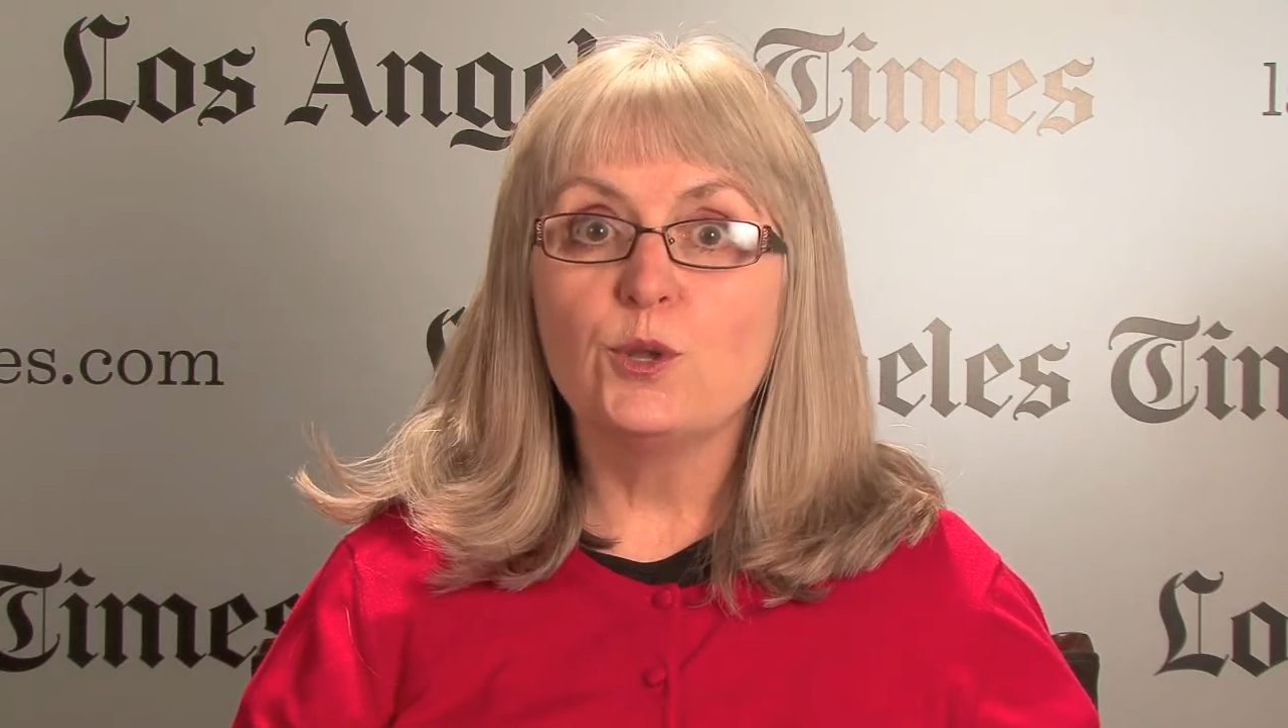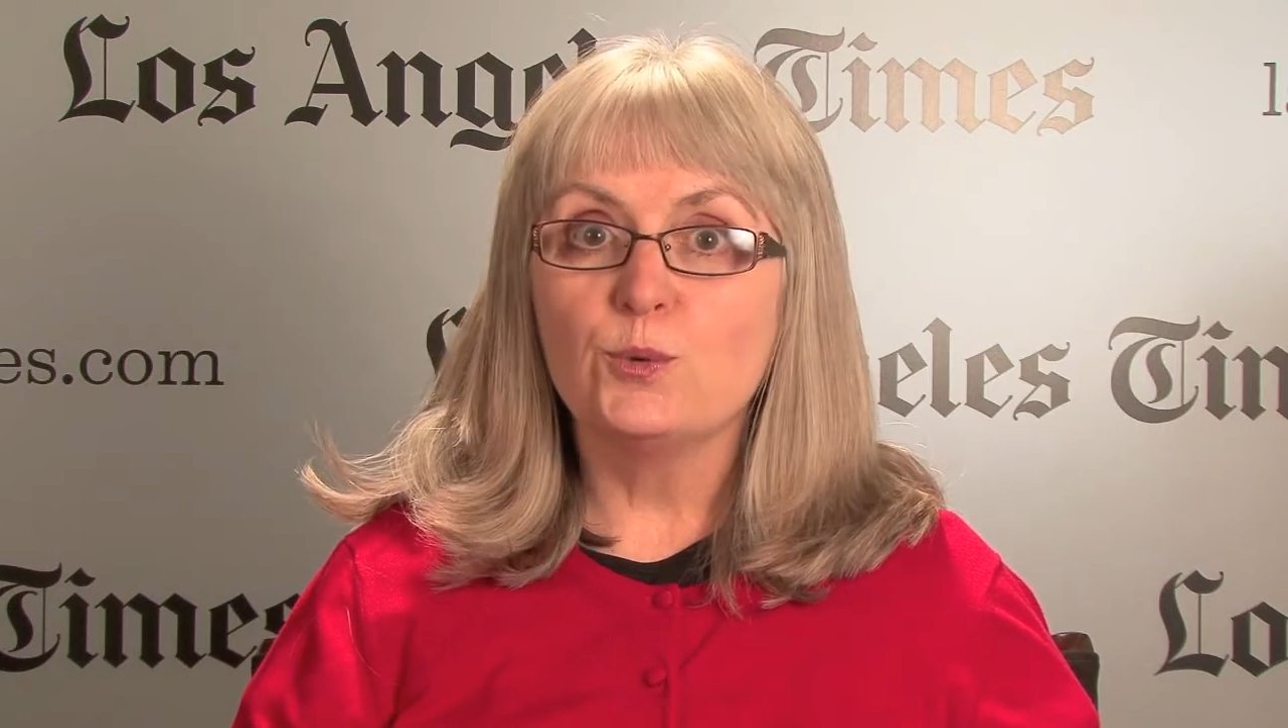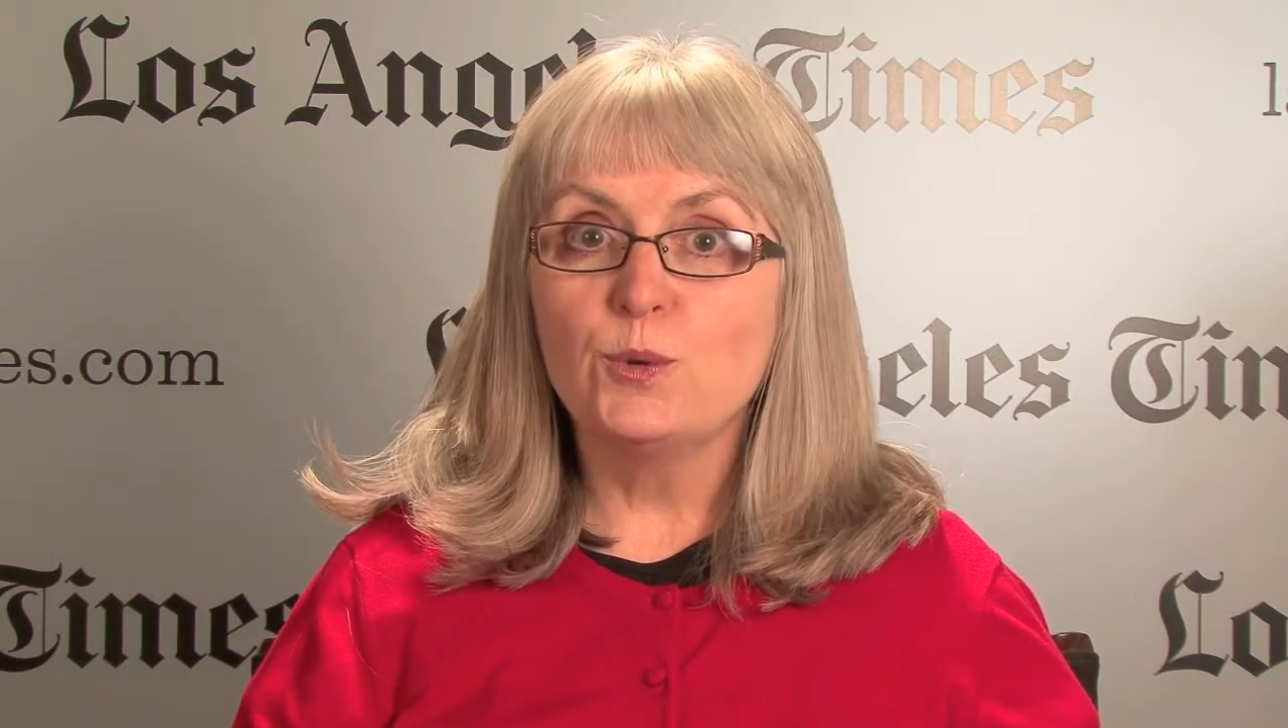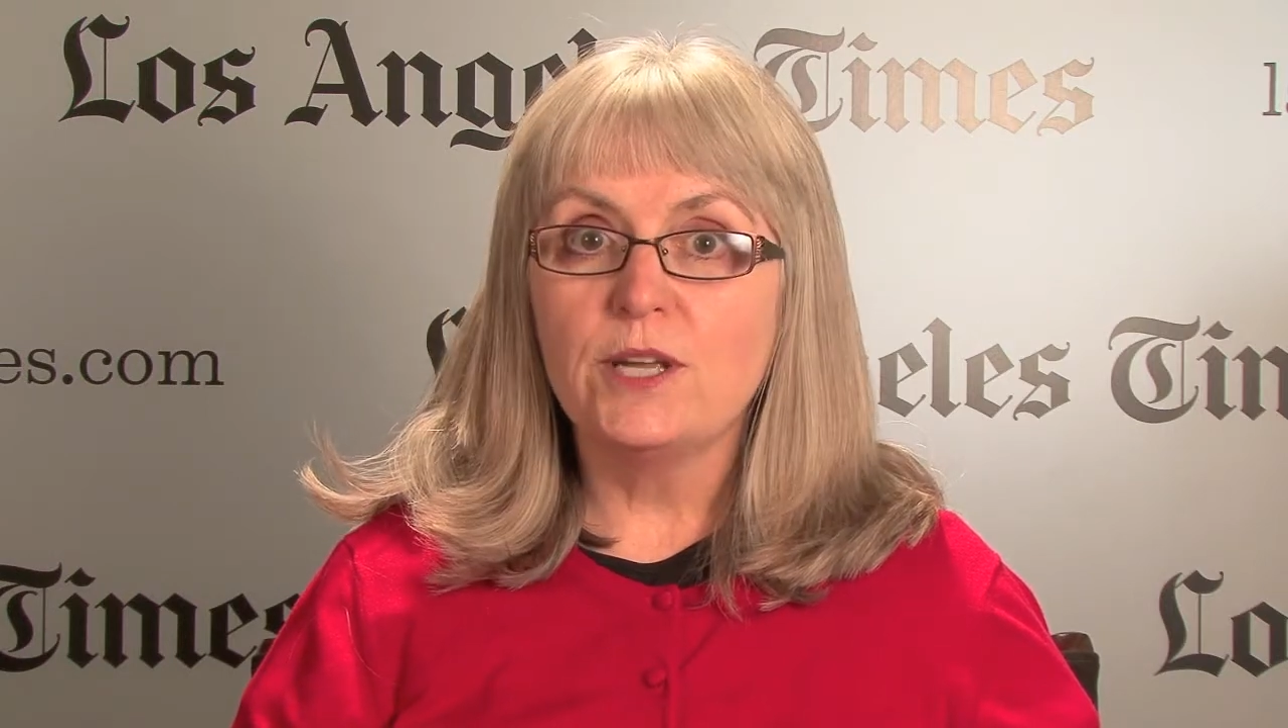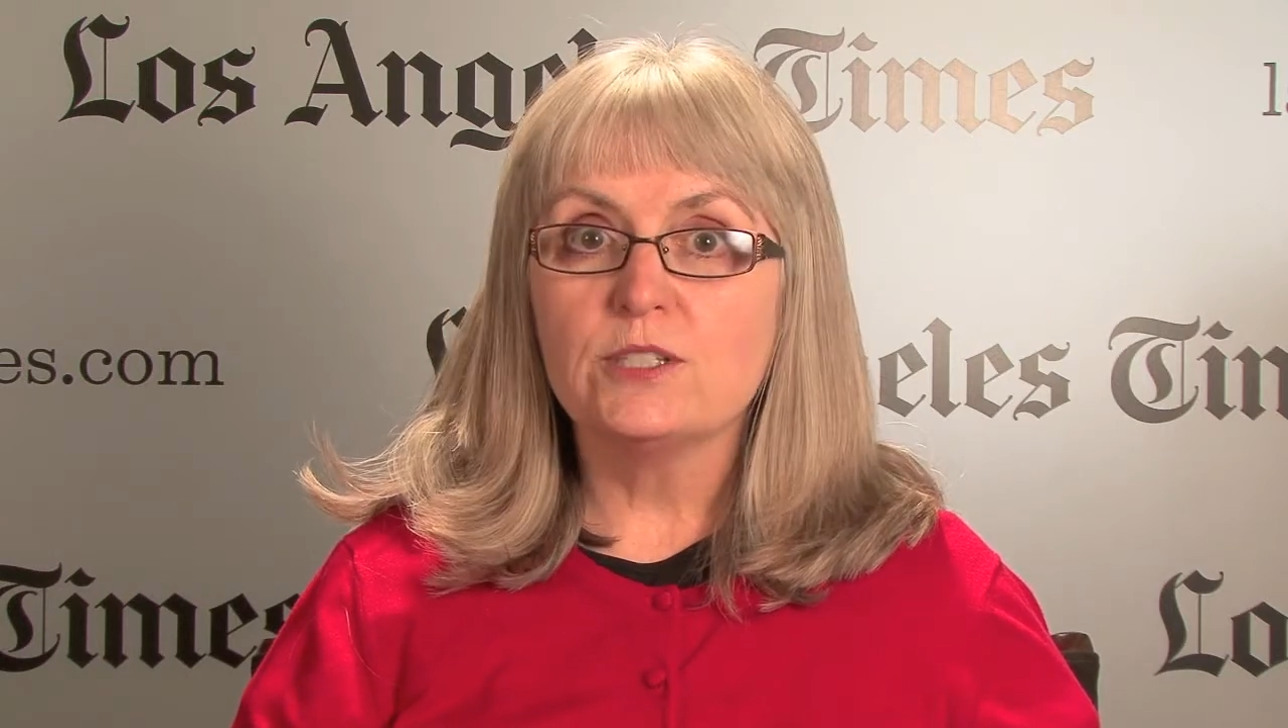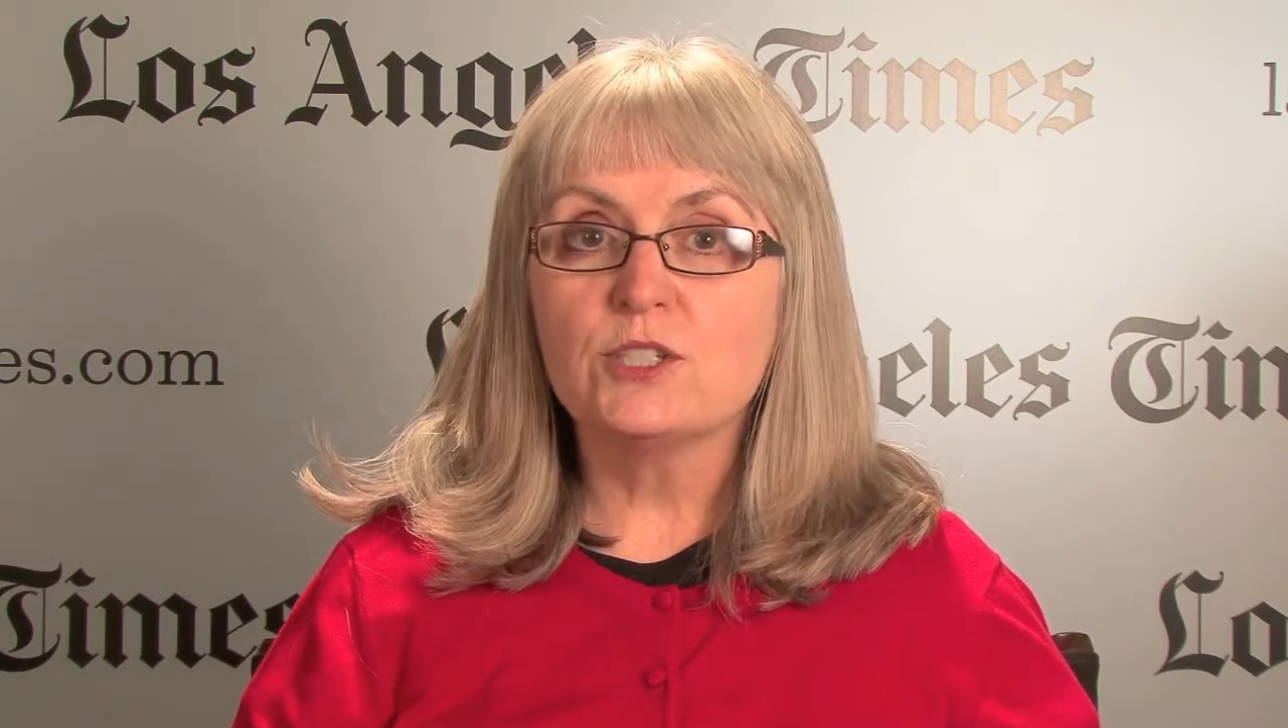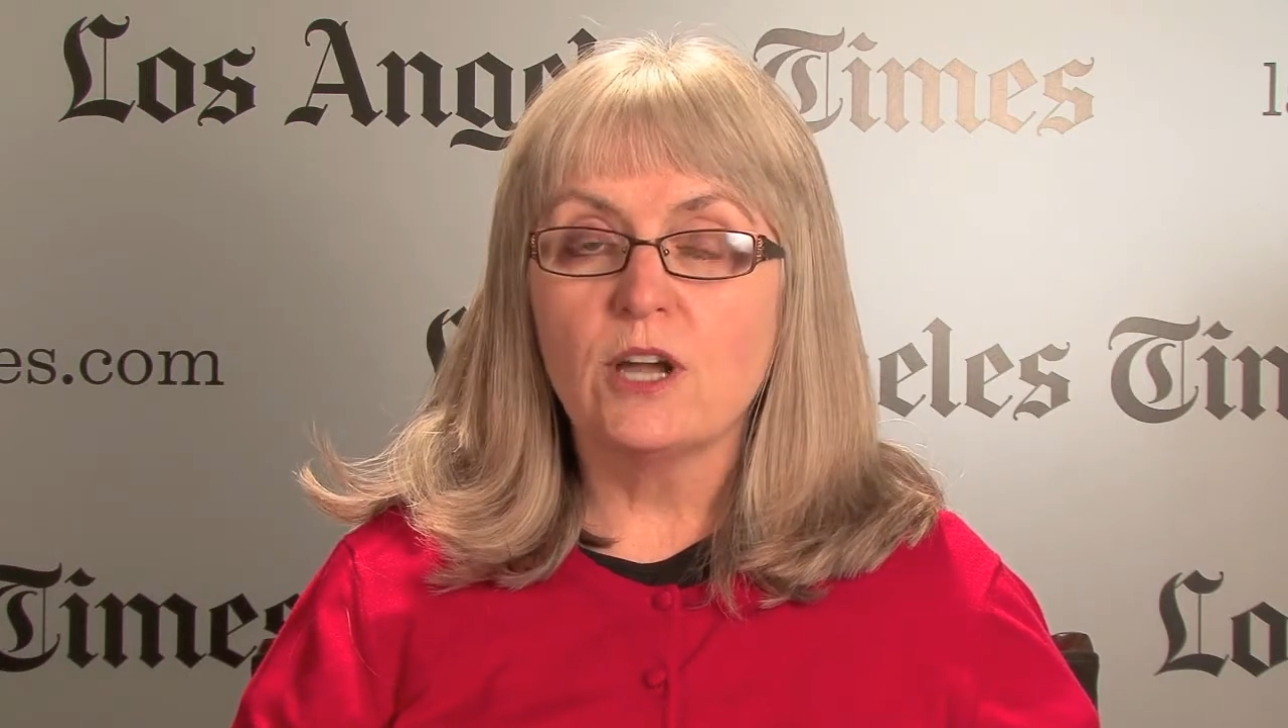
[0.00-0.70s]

rich